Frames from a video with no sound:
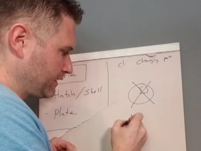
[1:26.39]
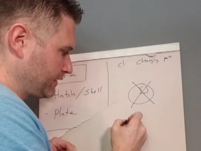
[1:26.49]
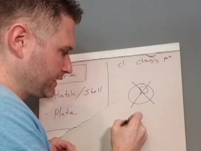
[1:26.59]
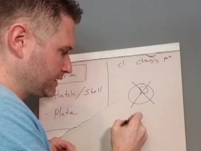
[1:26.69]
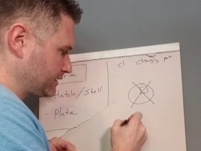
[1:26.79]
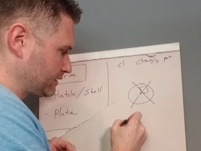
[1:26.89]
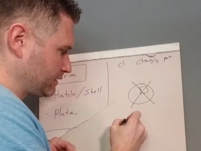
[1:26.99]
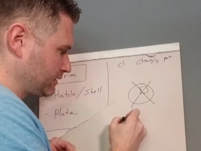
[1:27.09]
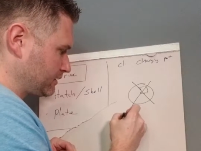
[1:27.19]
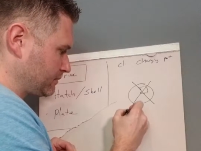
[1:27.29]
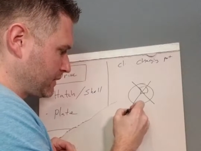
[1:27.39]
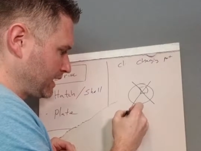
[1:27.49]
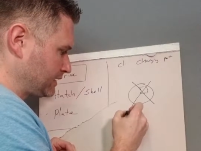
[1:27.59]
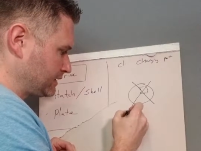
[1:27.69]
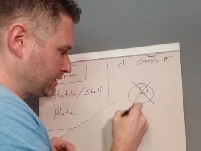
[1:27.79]
this
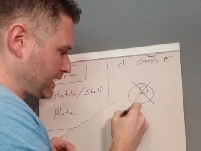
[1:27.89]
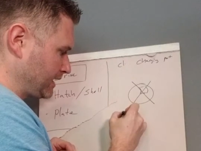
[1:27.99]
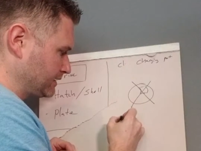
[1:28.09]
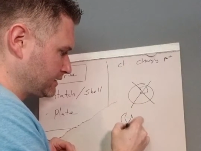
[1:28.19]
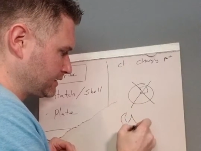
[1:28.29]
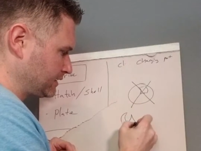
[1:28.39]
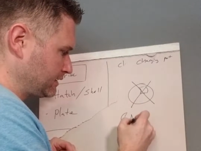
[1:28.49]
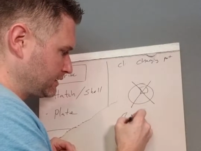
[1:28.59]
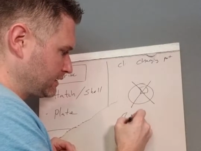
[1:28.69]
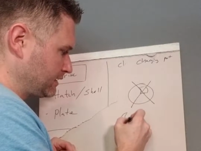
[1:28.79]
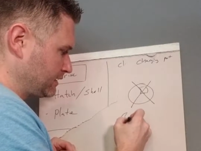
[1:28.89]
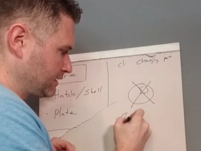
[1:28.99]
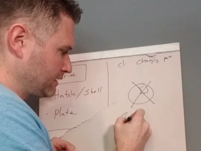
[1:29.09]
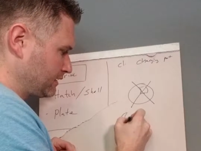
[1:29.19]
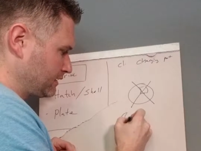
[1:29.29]
makes sense.
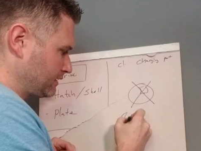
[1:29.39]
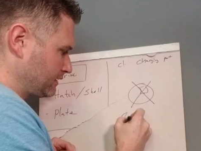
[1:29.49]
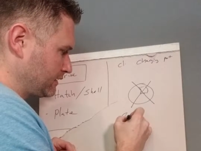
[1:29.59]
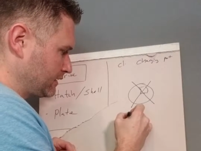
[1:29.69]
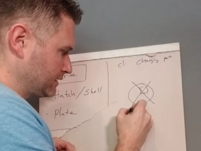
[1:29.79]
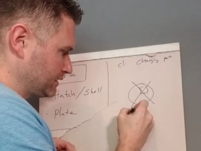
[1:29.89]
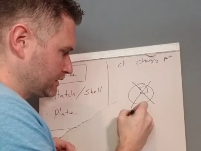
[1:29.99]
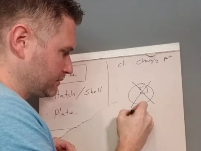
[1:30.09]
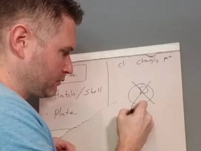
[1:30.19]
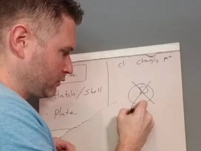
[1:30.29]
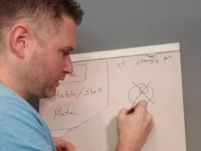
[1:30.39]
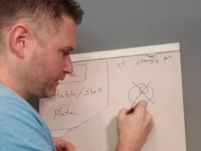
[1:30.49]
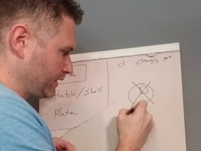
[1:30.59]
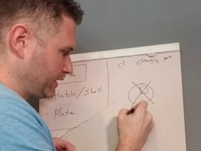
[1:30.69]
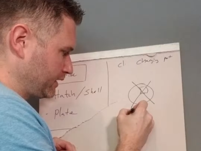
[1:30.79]
This is more of
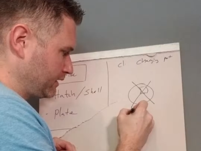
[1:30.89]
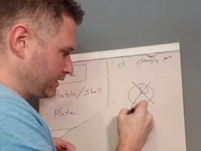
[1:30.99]
a